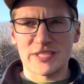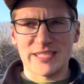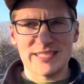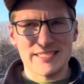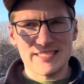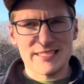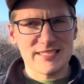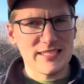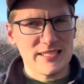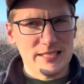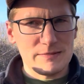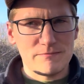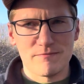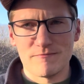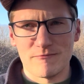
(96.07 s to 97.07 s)
get these set
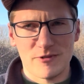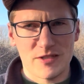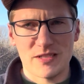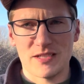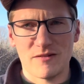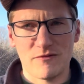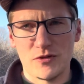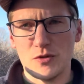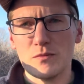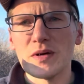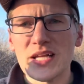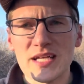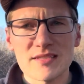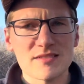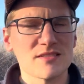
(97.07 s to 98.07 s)
up within a few
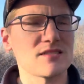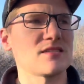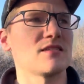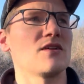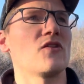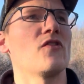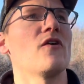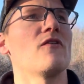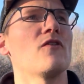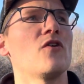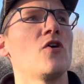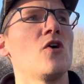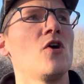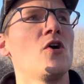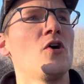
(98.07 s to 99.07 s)
minutes. The
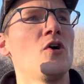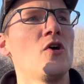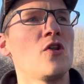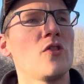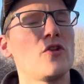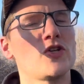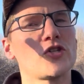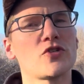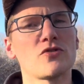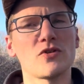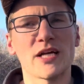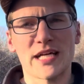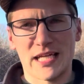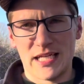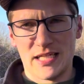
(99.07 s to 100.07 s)

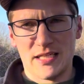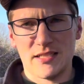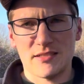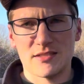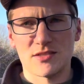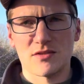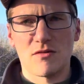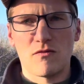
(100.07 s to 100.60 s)
trick is,